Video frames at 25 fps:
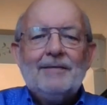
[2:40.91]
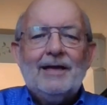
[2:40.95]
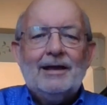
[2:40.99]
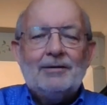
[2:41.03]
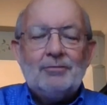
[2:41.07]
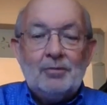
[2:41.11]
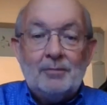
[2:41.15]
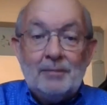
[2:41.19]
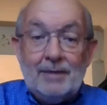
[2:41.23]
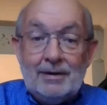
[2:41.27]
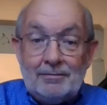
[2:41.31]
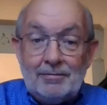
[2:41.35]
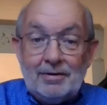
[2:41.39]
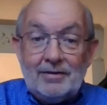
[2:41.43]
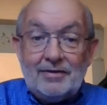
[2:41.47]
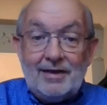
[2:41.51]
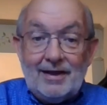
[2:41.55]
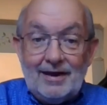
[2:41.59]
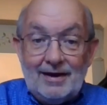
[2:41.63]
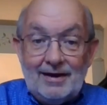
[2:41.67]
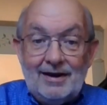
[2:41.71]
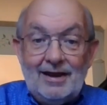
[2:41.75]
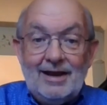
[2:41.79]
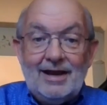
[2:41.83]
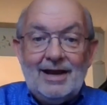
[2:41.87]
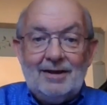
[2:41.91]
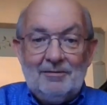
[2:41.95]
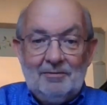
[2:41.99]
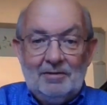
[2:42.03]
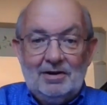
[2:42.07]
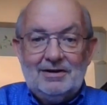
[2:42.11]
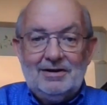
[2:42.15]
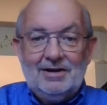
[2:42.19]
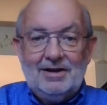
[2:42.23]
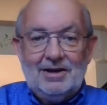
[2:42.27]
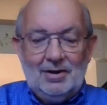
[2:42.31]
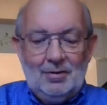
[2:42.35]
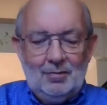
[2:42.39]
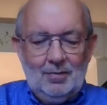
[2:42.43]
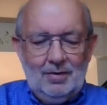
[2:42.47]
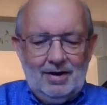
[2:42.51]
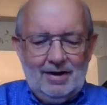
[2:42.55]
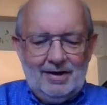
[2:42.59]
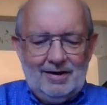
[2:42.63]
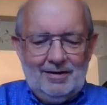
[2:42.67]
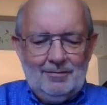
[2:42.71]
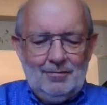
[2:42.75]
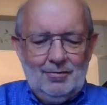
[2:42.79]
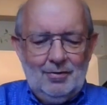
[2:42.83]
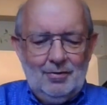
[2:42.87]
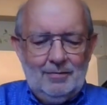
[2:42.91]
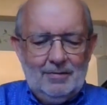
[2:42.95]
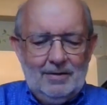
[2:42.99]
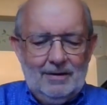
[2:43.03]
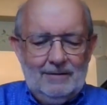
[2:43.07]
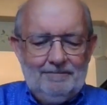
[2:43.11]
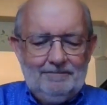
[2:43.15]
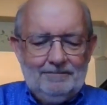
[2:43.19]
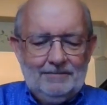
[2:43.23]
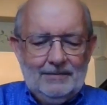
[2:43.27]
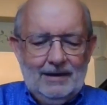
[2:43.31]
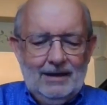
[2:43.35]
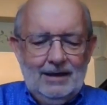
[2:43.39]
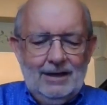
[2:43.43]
And remember that name. I'll tell you why in a moment.